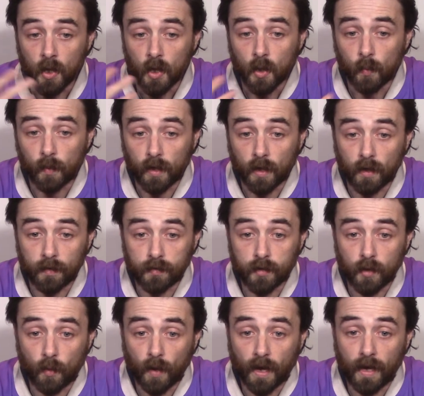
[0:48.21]
We
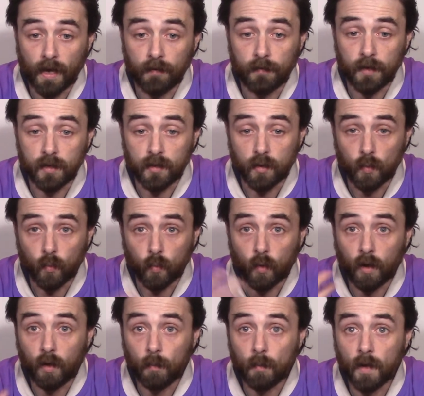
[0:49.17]
also have the new
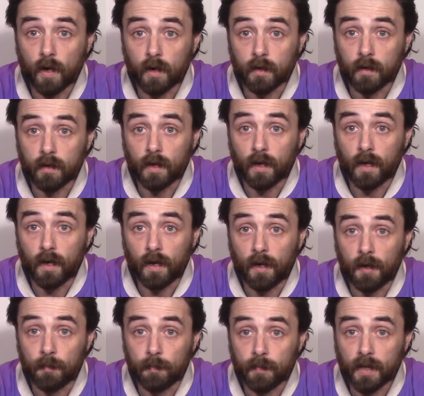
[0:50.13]
Walmart
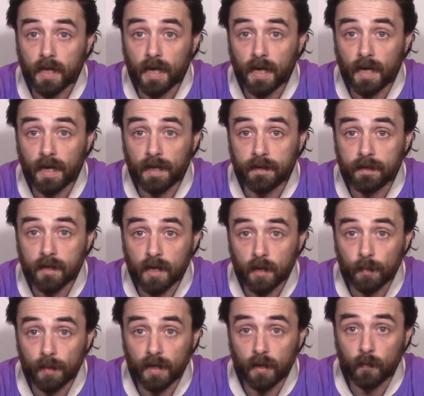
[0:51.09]
con
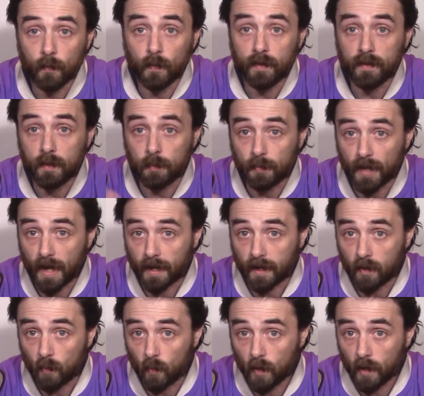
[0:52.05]
coming with the black
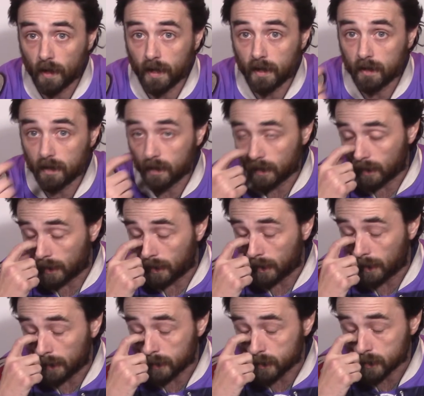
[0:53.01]
and white
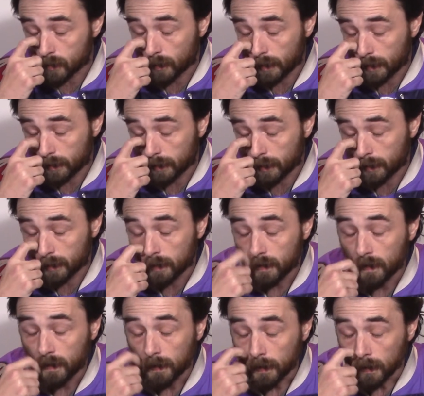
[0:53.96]
shredder,
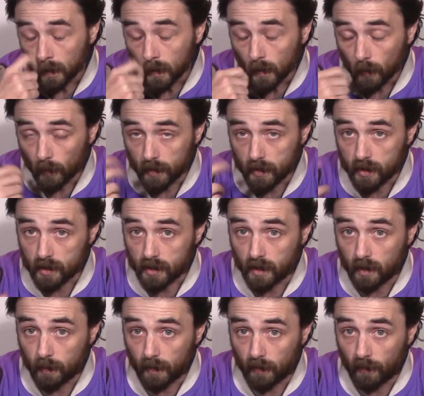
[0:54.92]
which is going
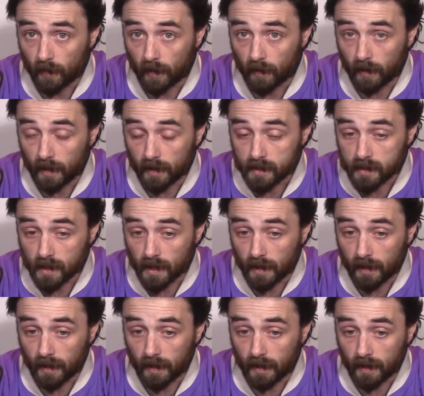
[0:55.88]
to be very
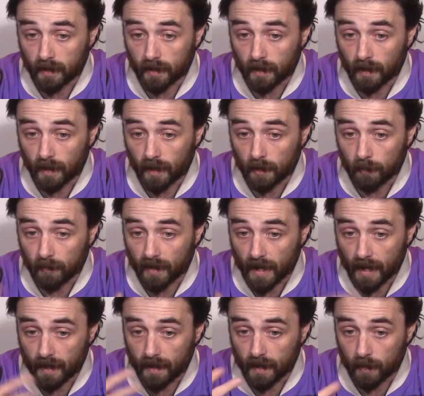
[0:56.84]
exciting.
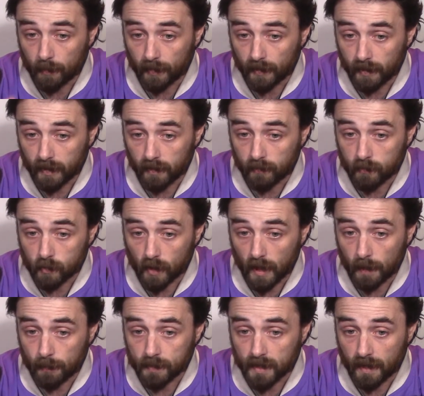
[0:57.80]
That, I believe,
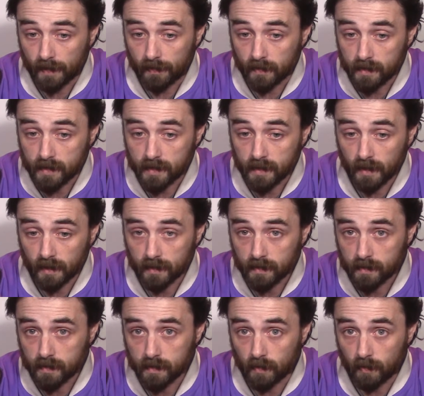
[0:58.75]
drops on the 6th,
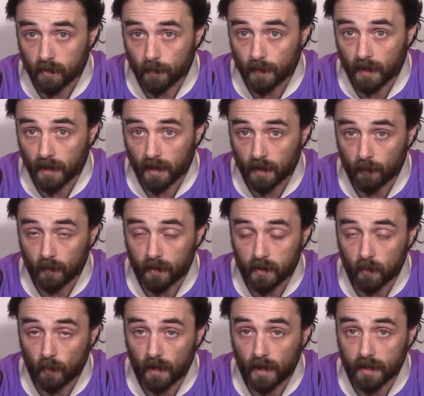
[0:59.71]
so depending on when
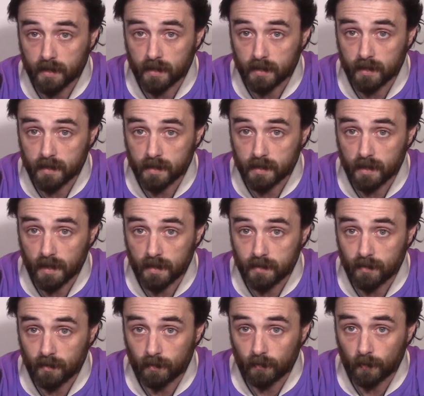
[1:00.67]
you watch this, stay
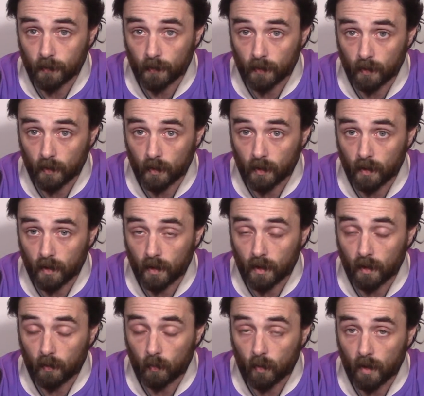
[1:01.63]
tuned for the
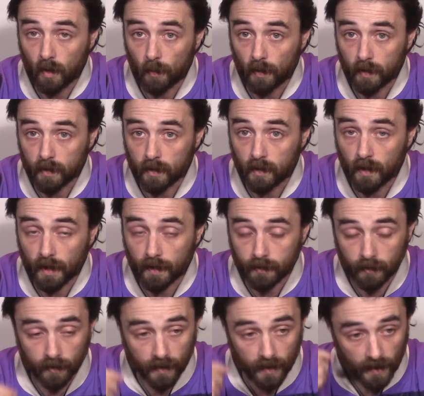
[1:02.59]
Walmart
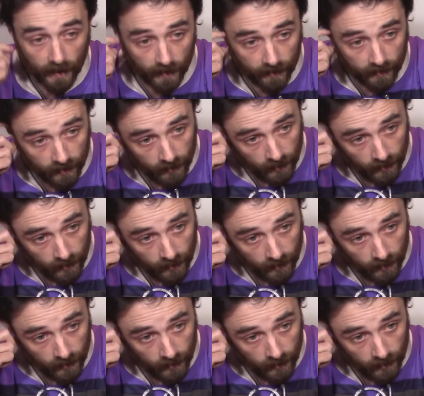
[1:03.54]
Collector Con.